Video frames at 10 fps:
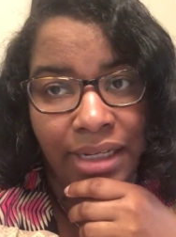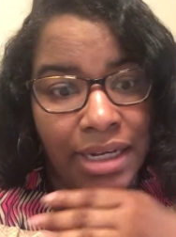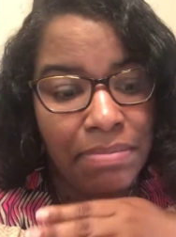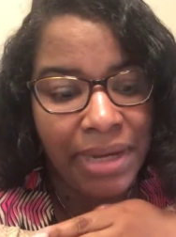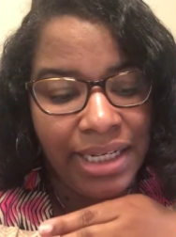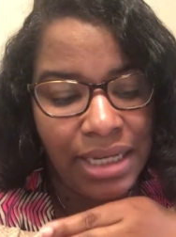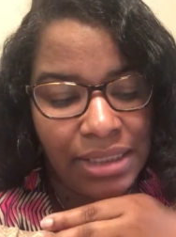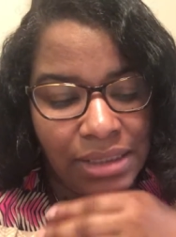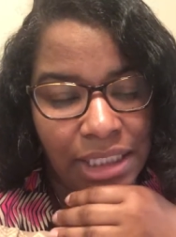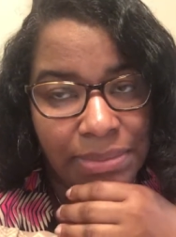It may not
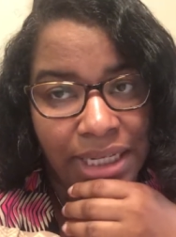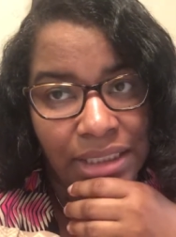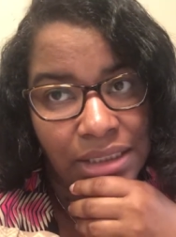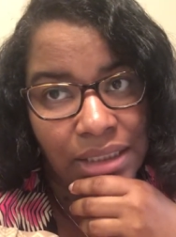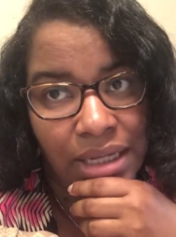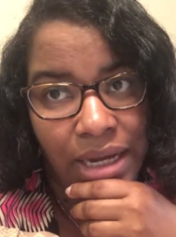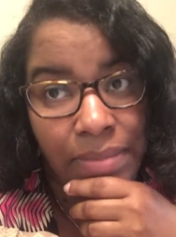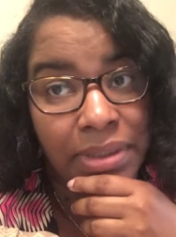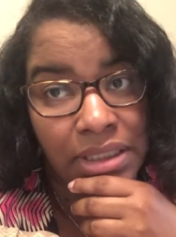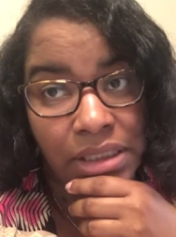seem like it's a lot,
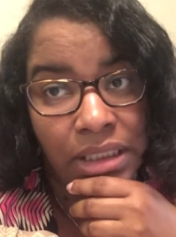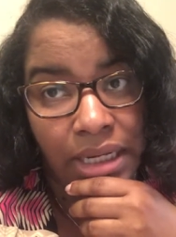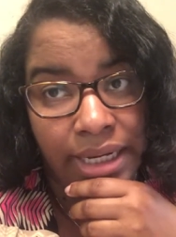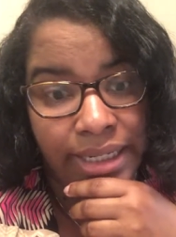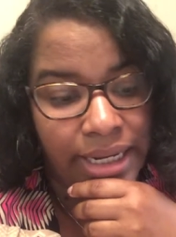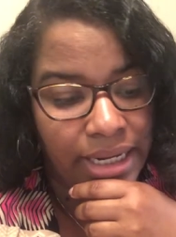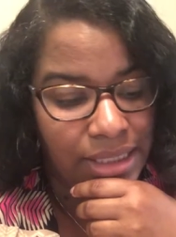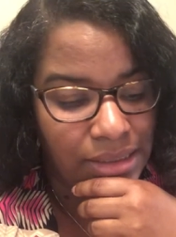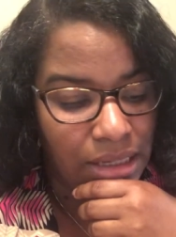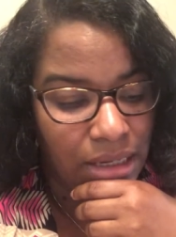but it's a lot,
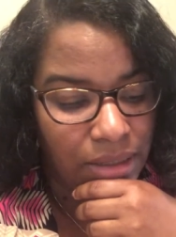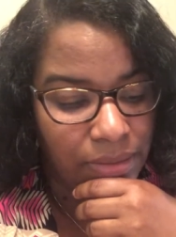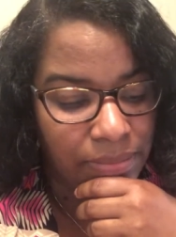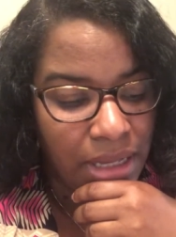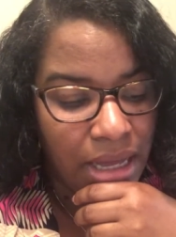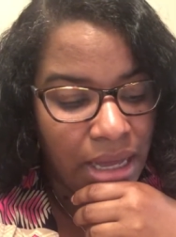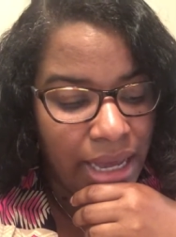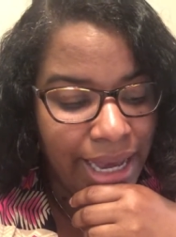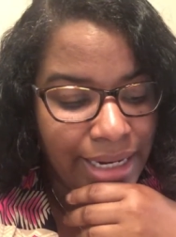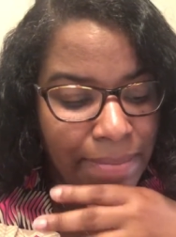guys. Um,
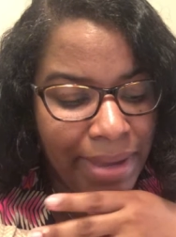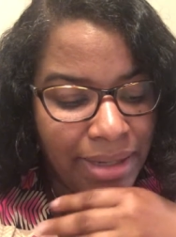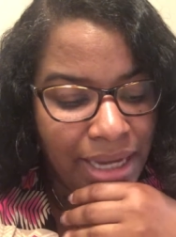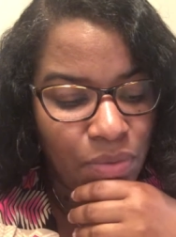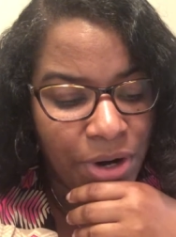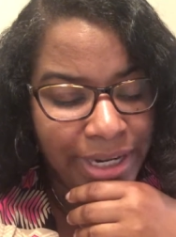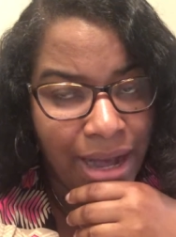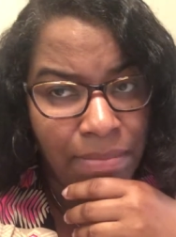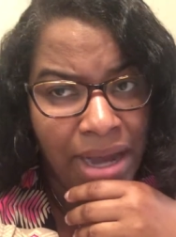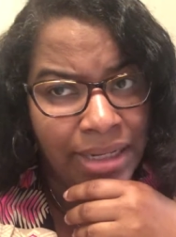and that, that workout
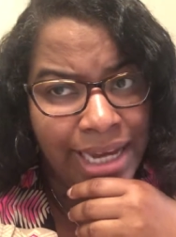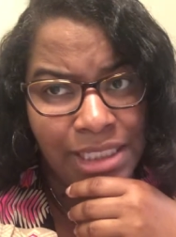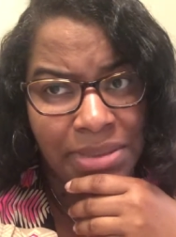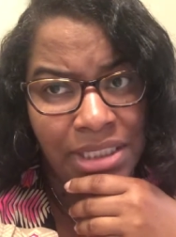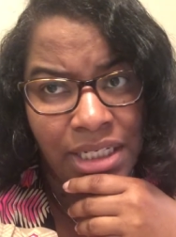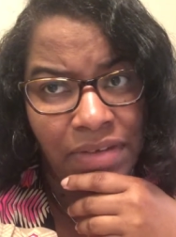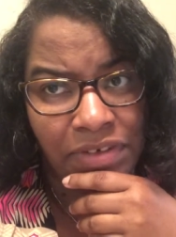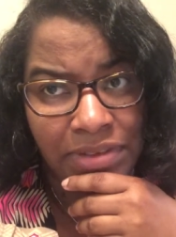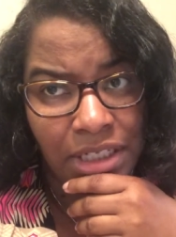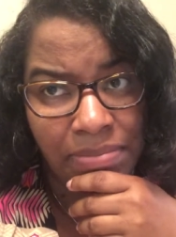might last me 10 to
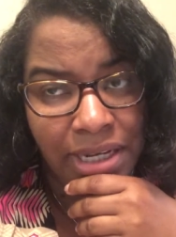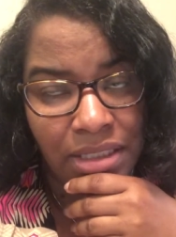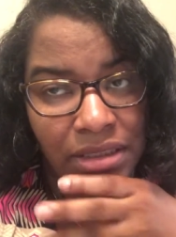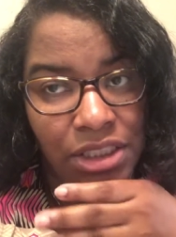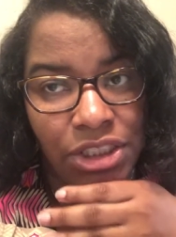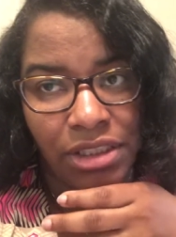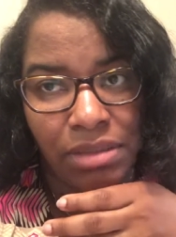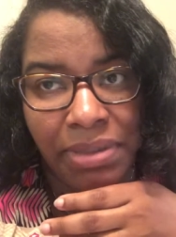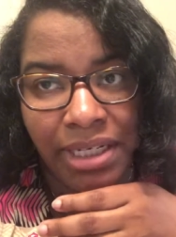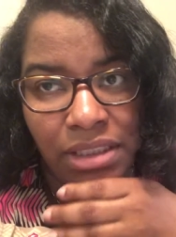15 minutes. It just
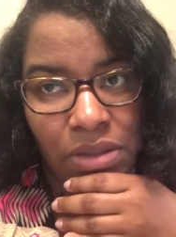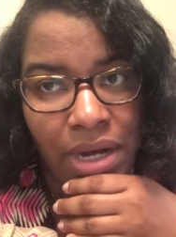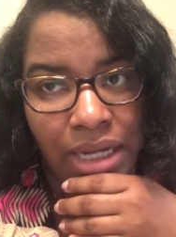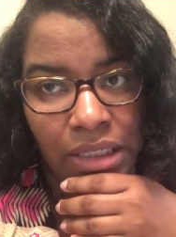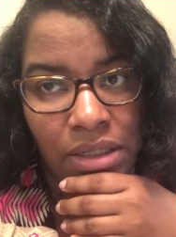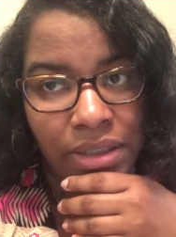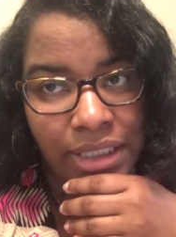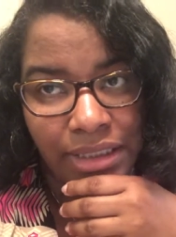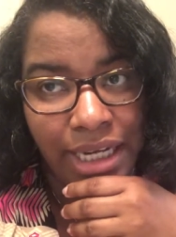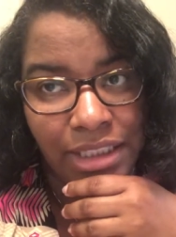depends on how long it
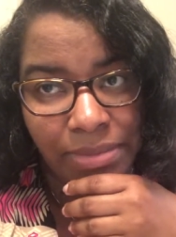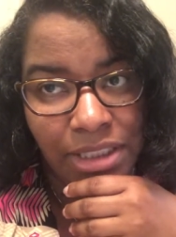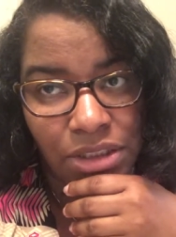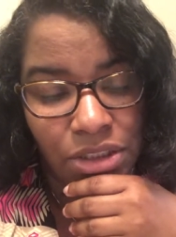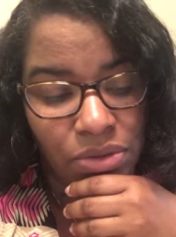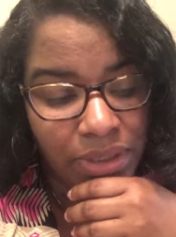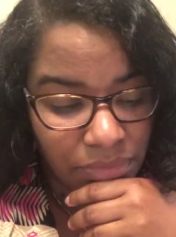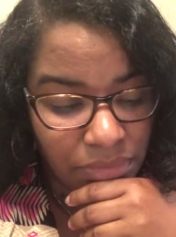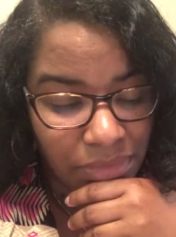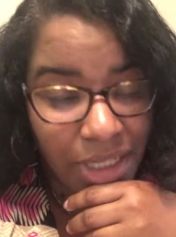takes me to do it.
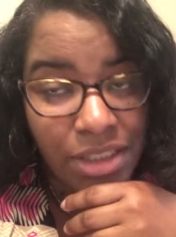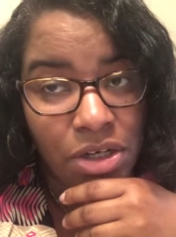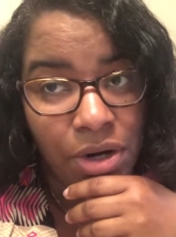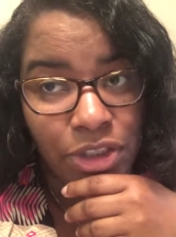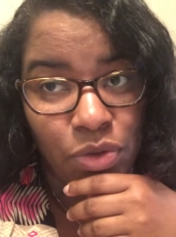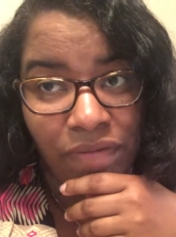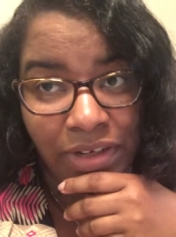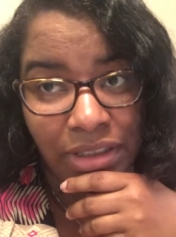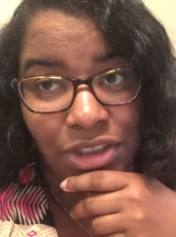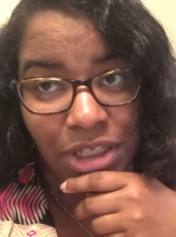It's hard doing
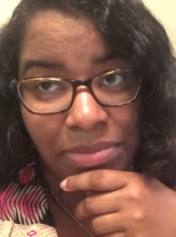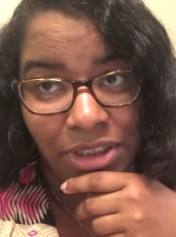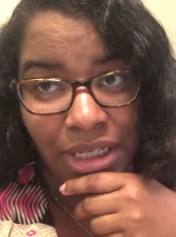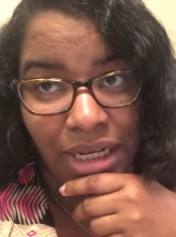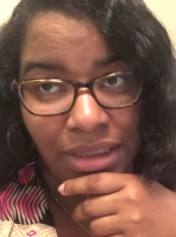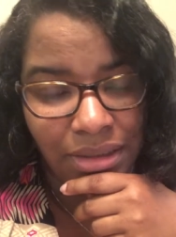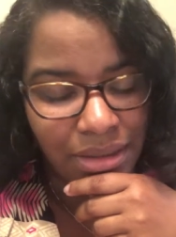50 jumping jacks.